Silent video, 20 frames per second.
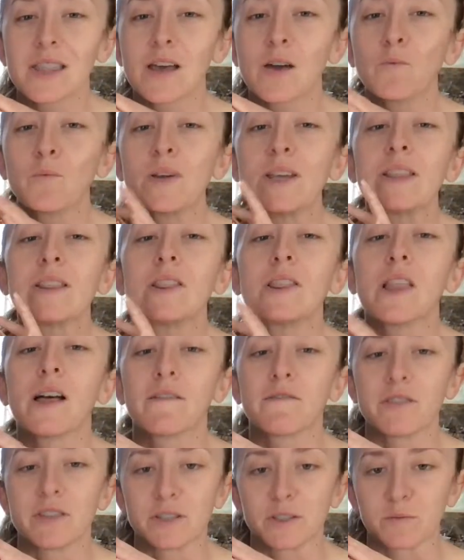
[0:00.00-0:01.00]
we
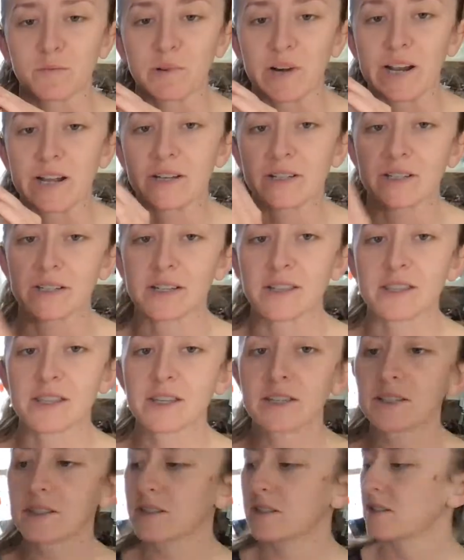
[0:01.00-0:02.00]
love this brand.
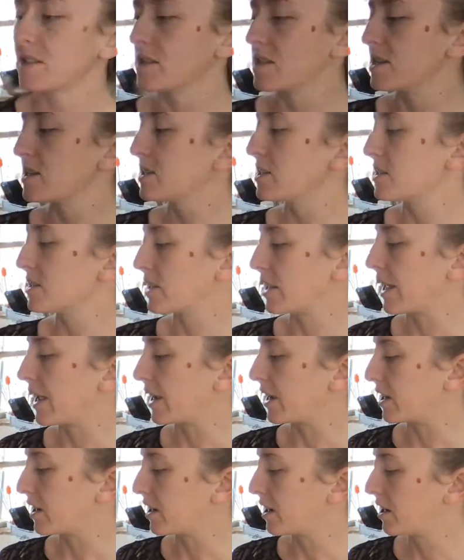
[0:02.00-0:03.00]
This is
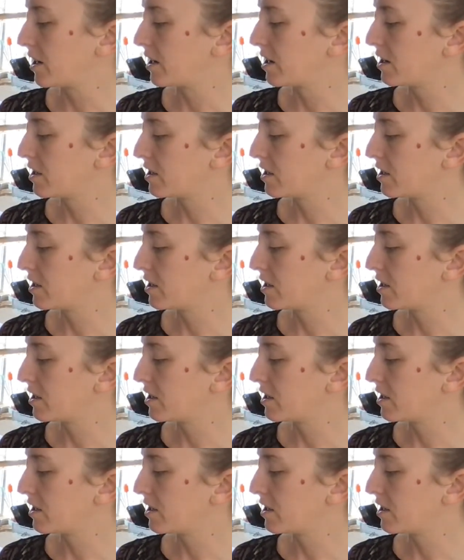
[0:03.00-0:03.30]
like